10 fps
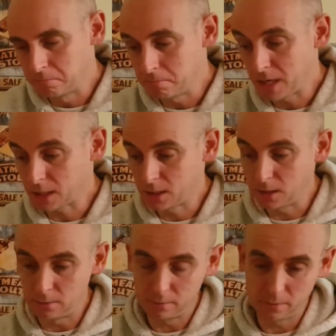
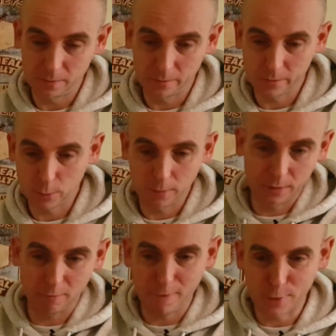mixing
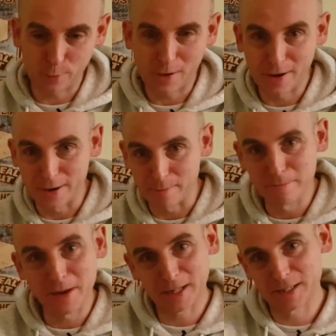with the red wine
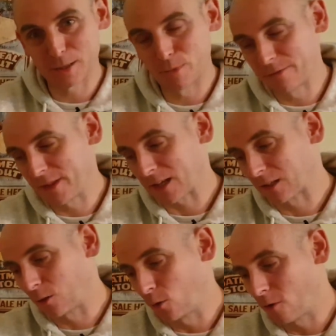and mixing with
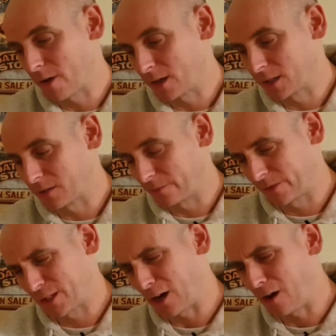that glorious
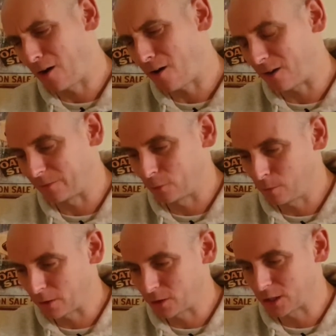tart,
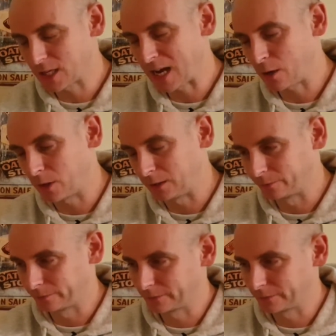almost sour